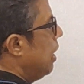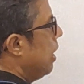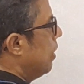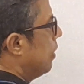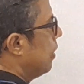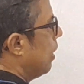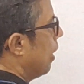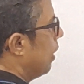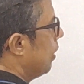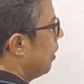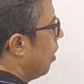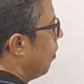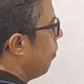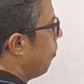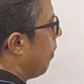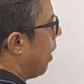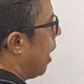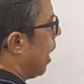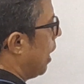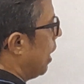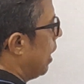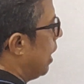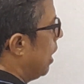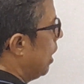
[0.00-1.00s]
these are the
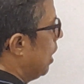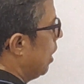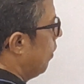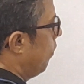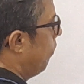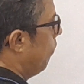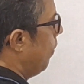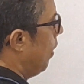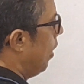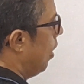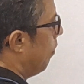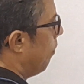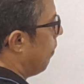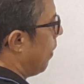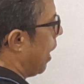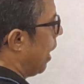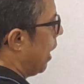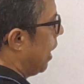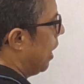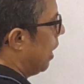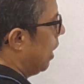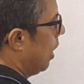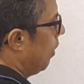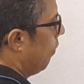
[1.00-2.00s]
magnetic field.
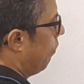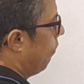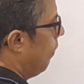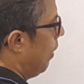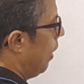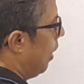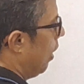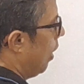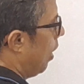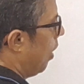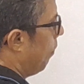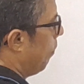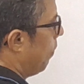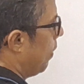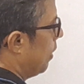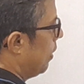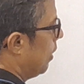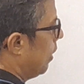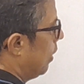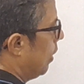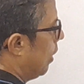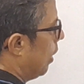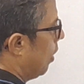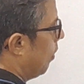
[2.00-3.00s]
Magnetic field are
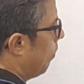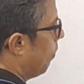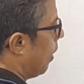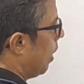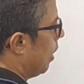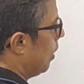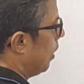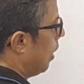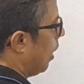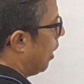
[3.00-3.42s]
presented by